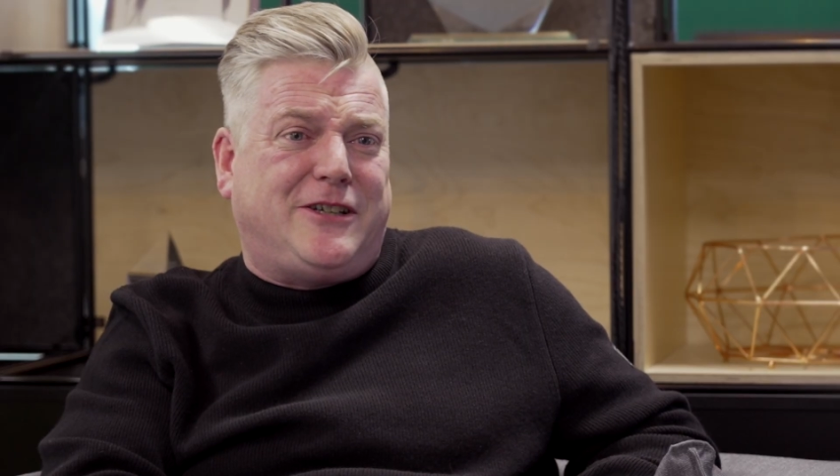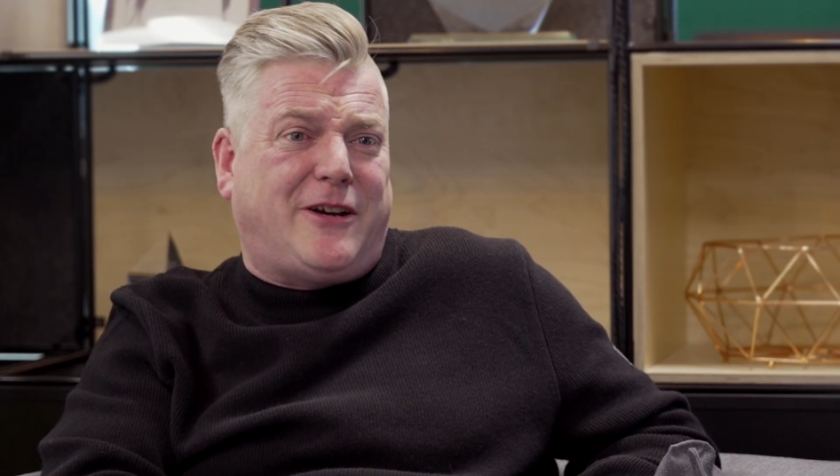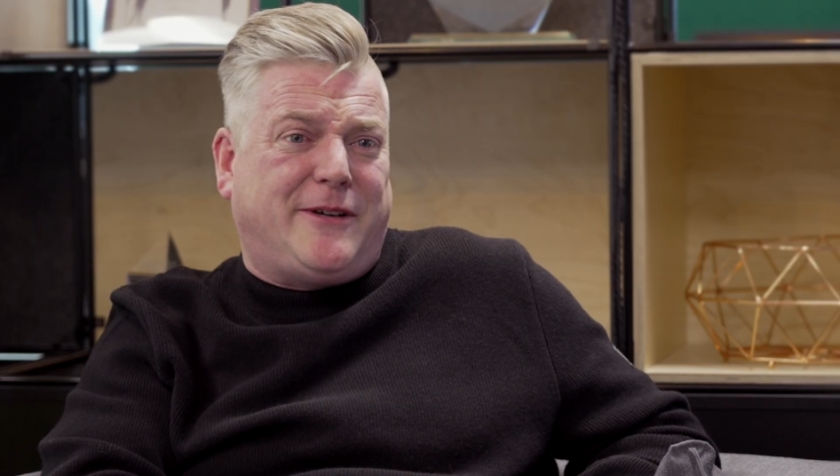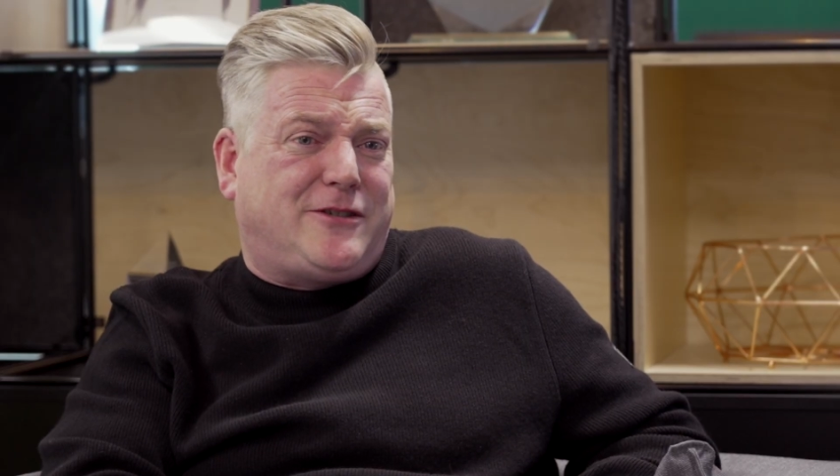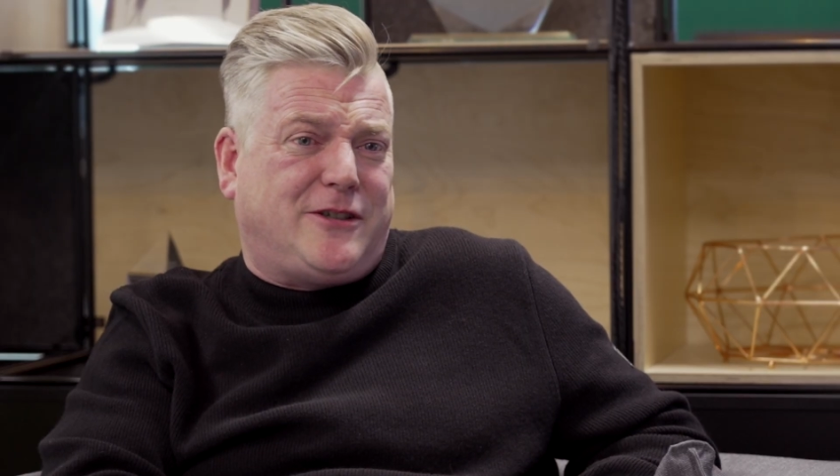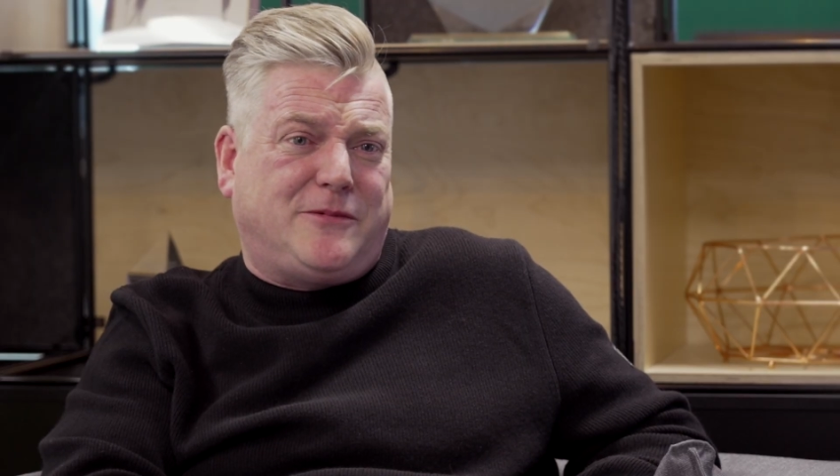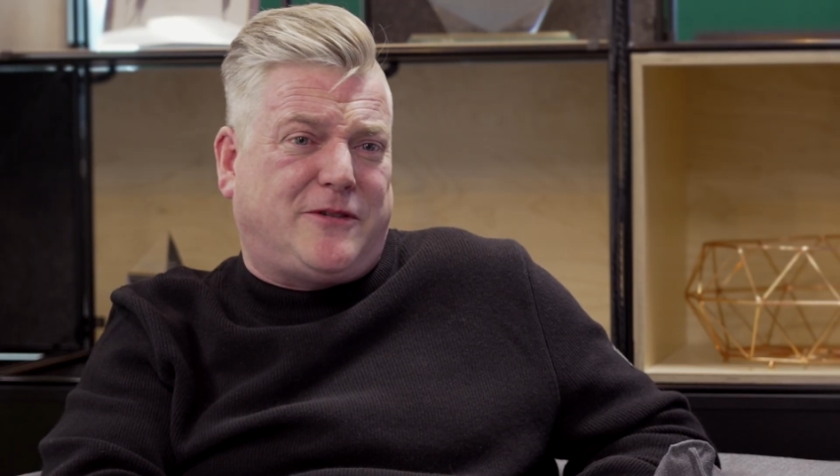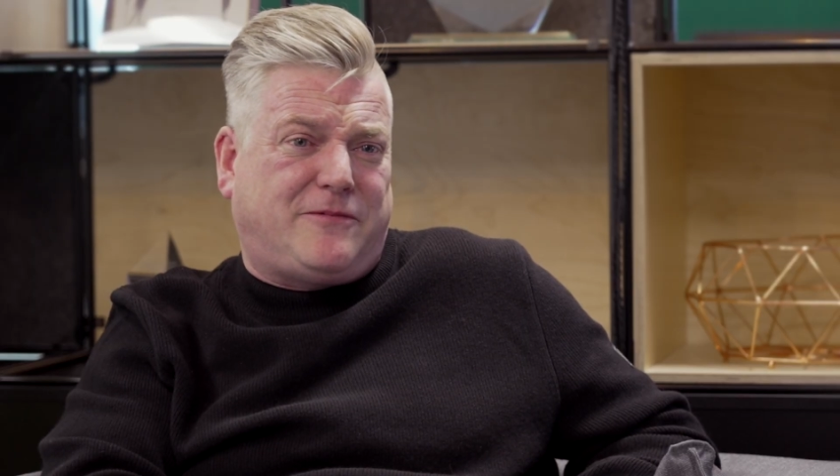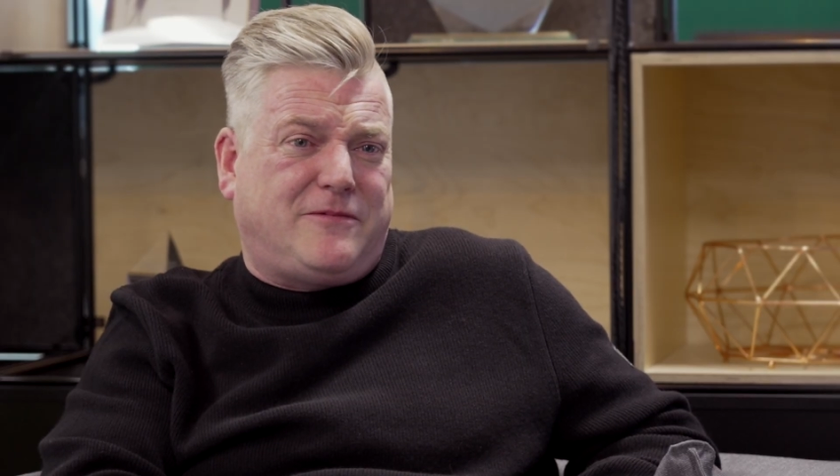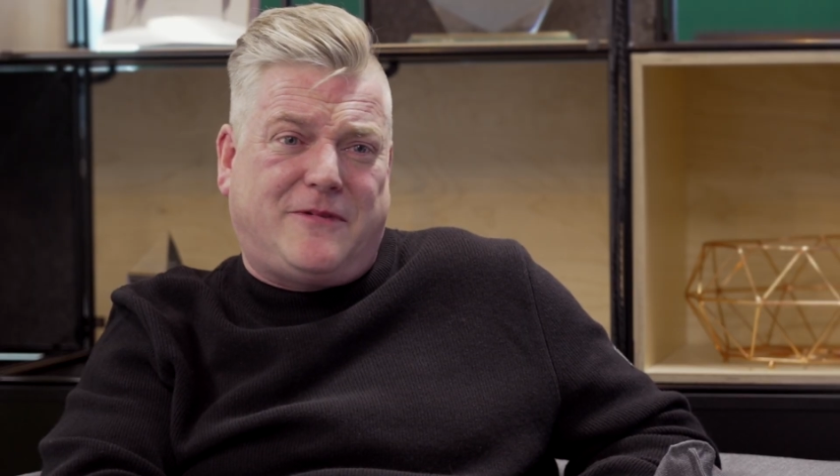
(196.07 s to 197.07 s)
you know, in terms
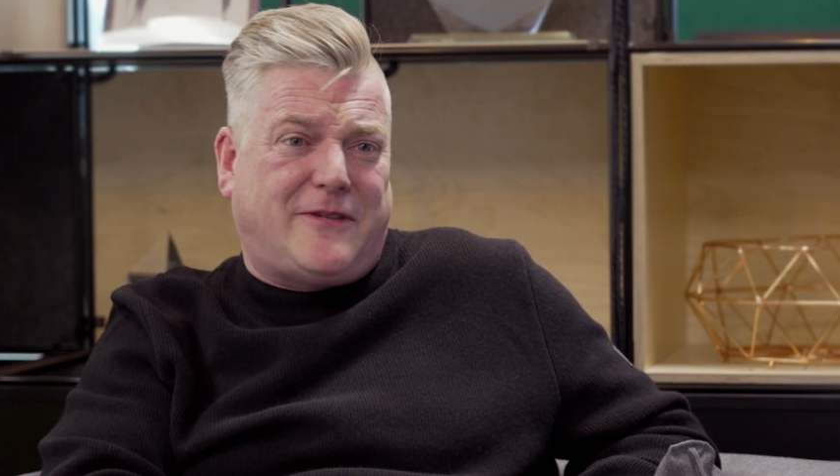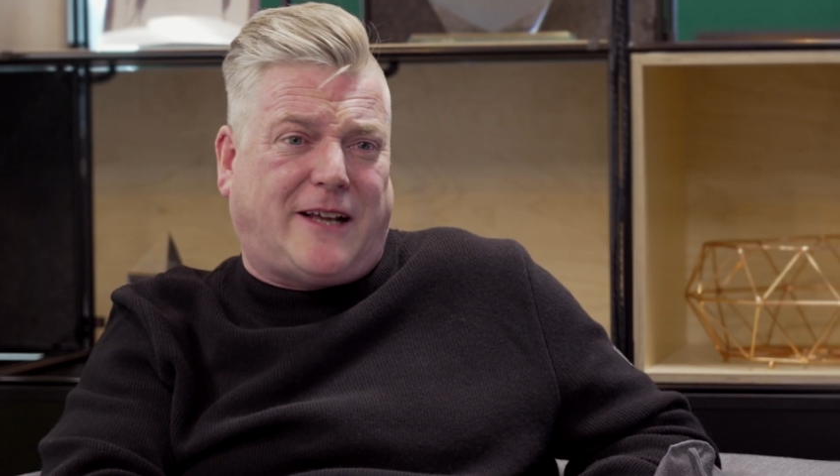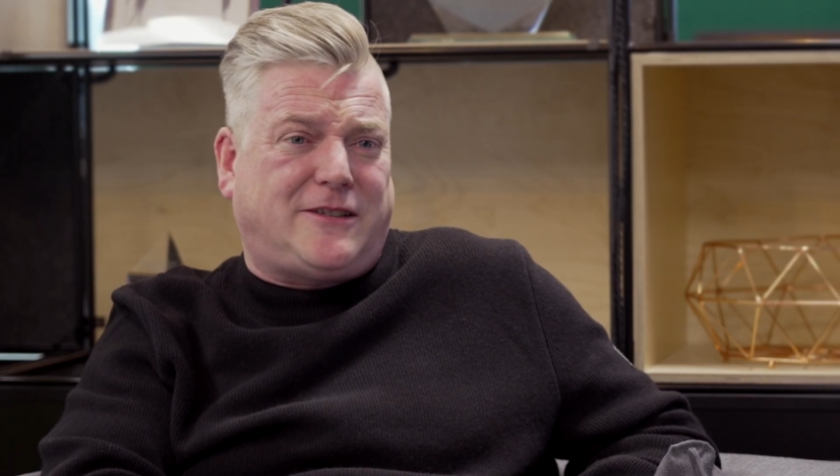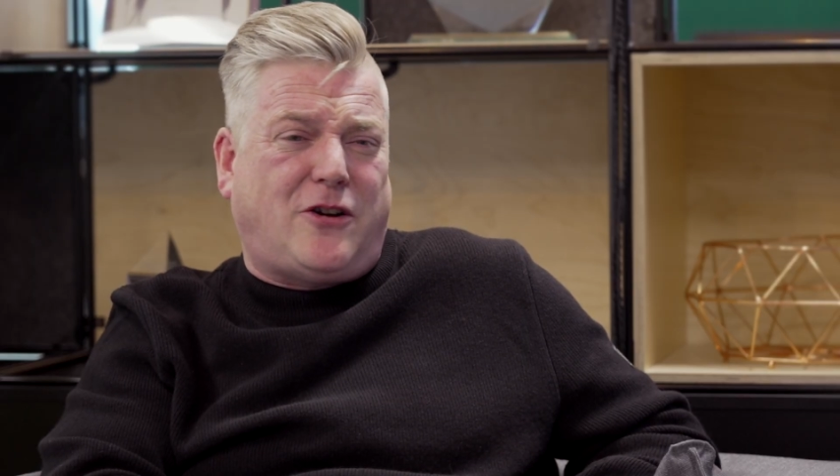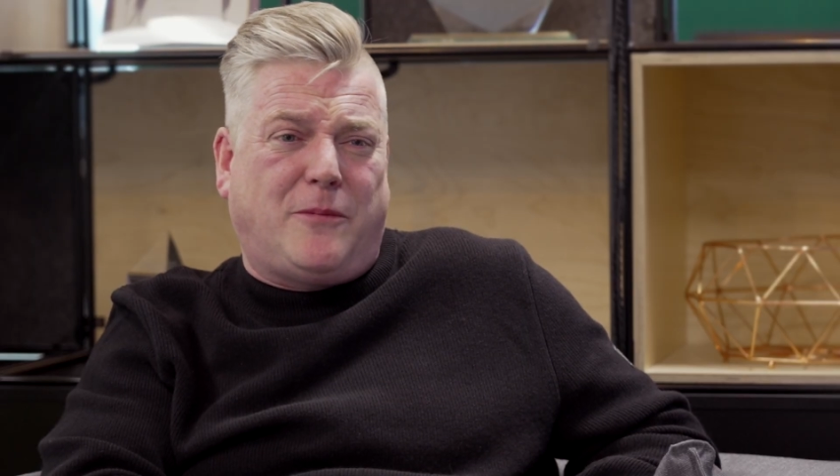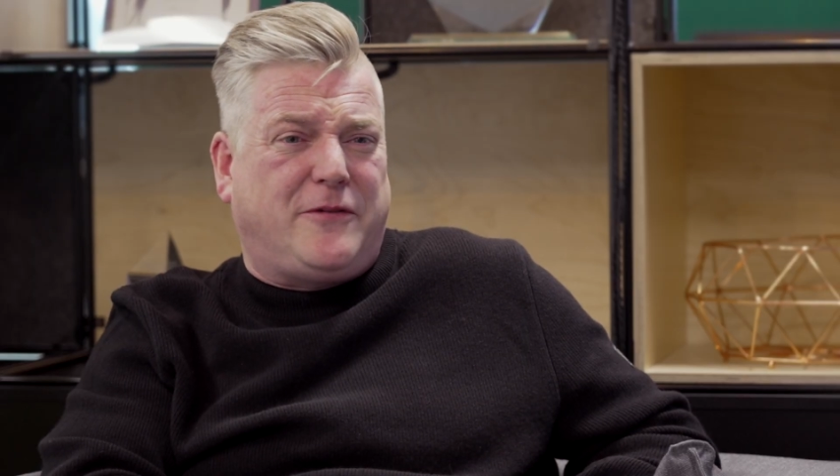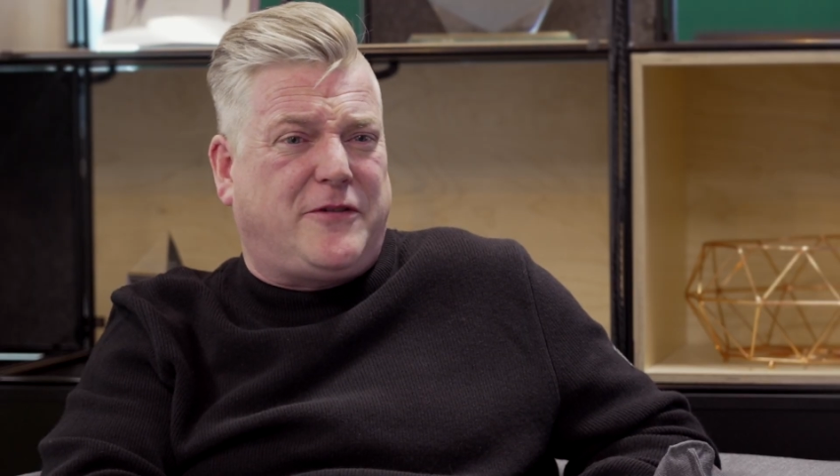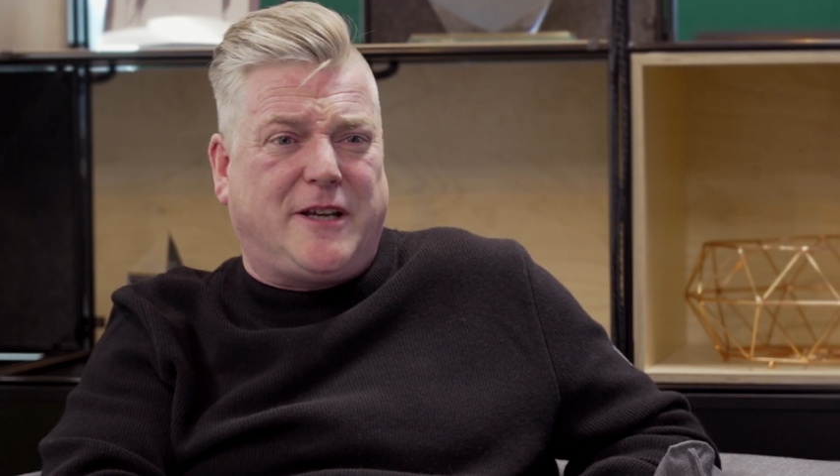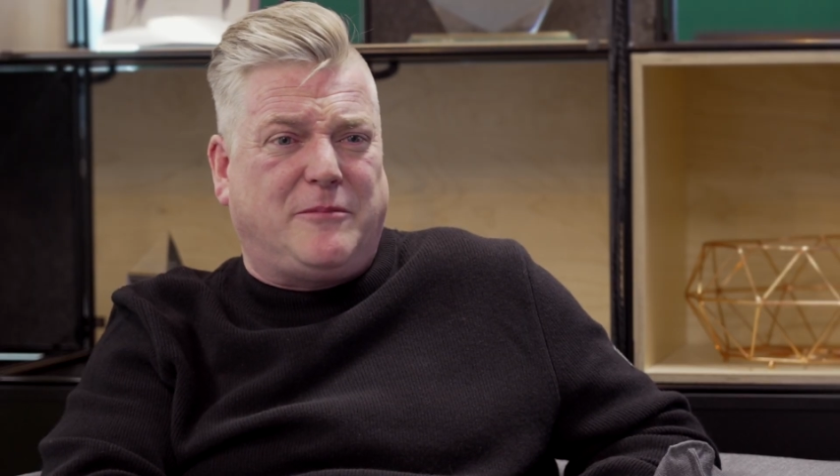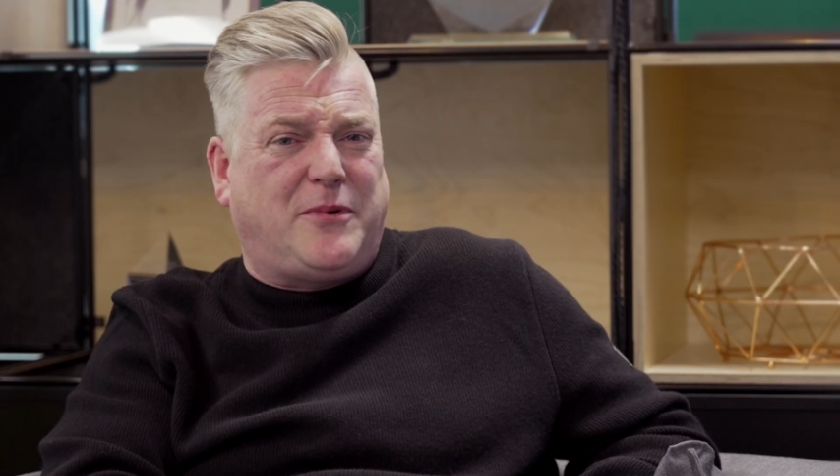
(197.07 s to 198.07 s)
of that type of thing.